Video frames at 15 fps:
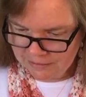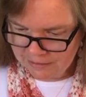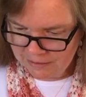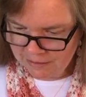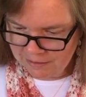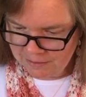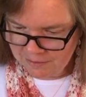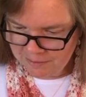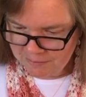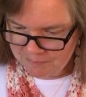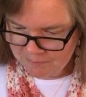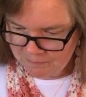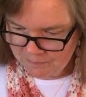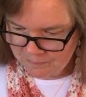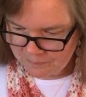
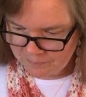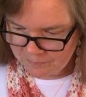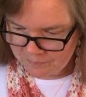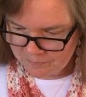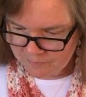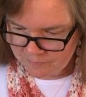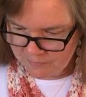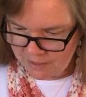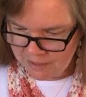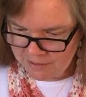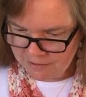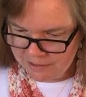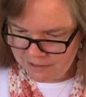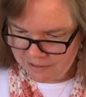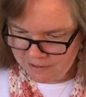And
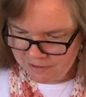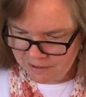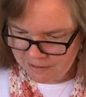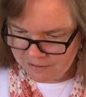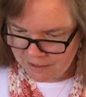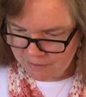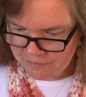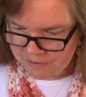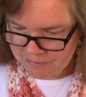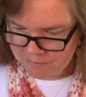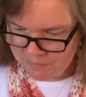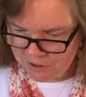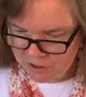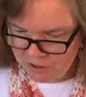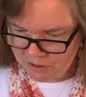Linda says, I was a
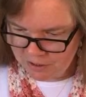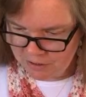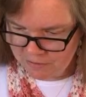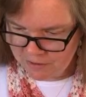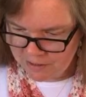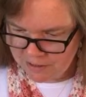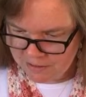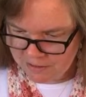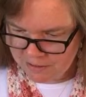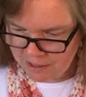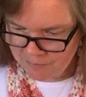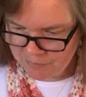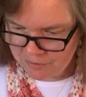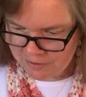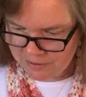missionary in
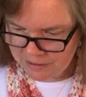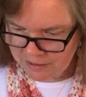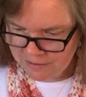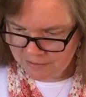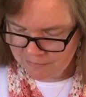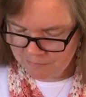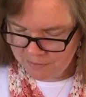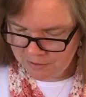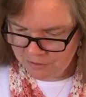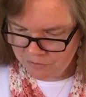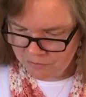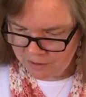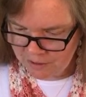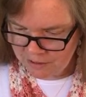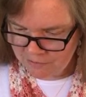Cyprus Cyprus in the
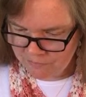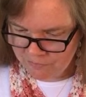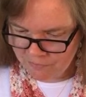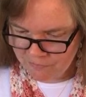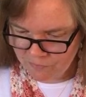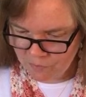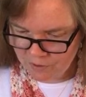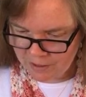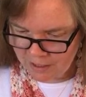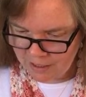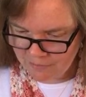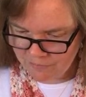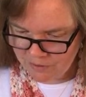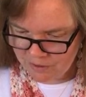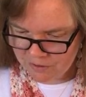Mediterranean for
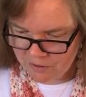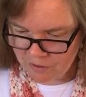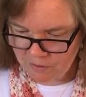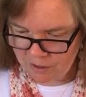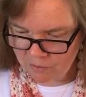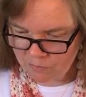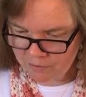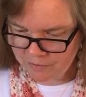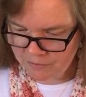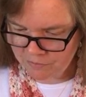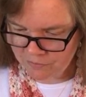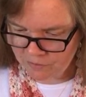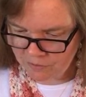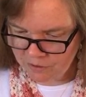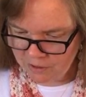4.5 years. Oh, how
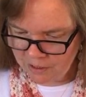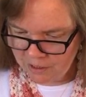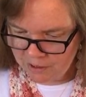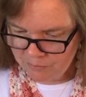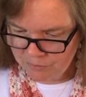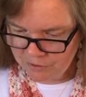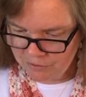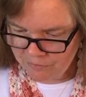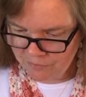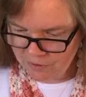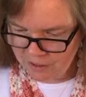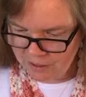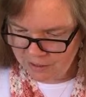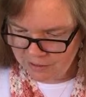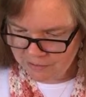wonderful.
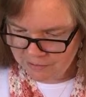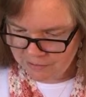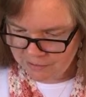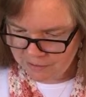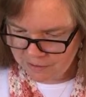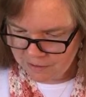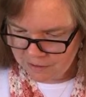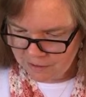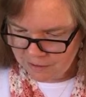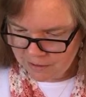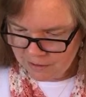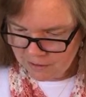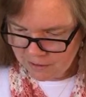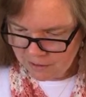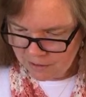Beautiful island.
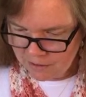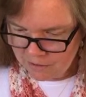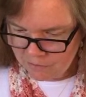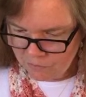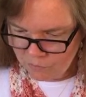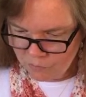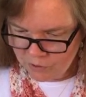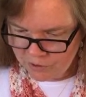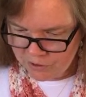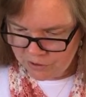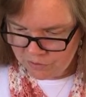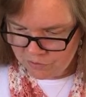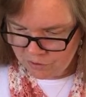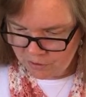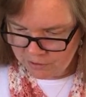Were
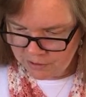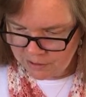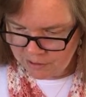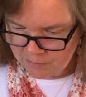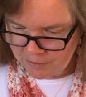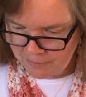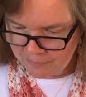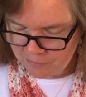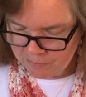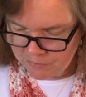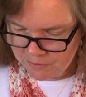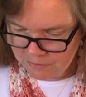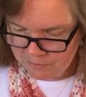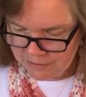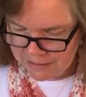you talking about the
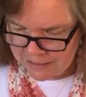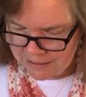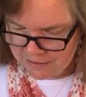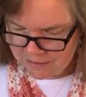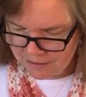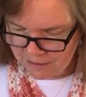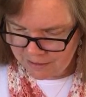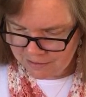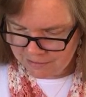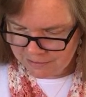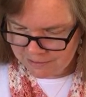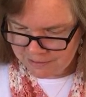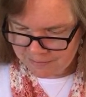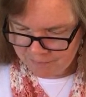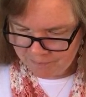Middle East
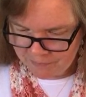island?